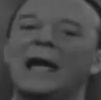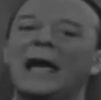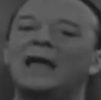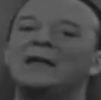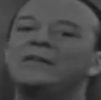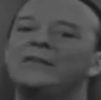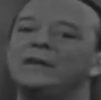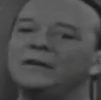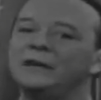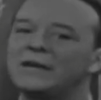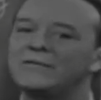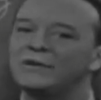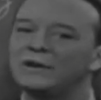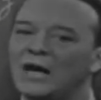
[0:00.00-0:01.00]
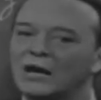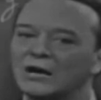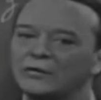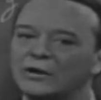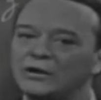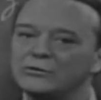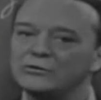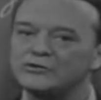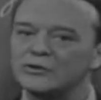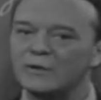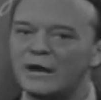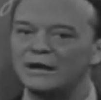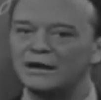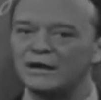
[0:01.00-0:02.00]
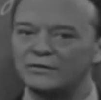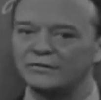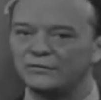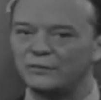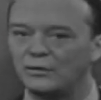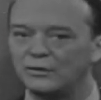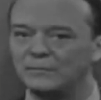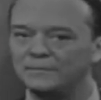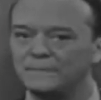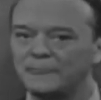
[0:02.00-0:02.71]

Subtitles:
and the Devanagari used to write another form.